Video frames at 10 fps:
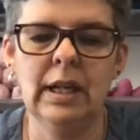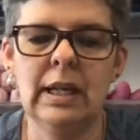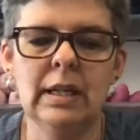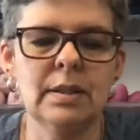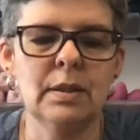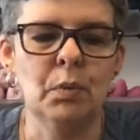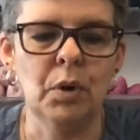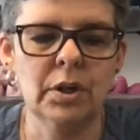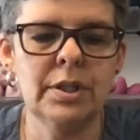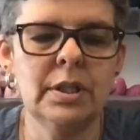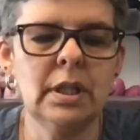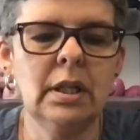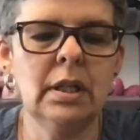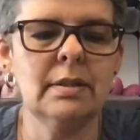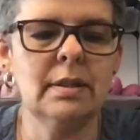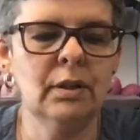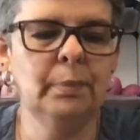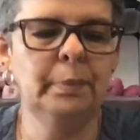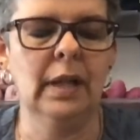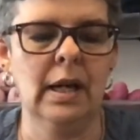It is a worsted single
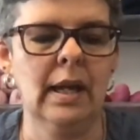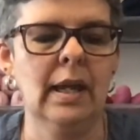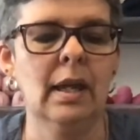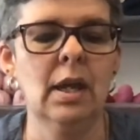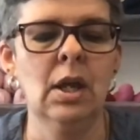ply,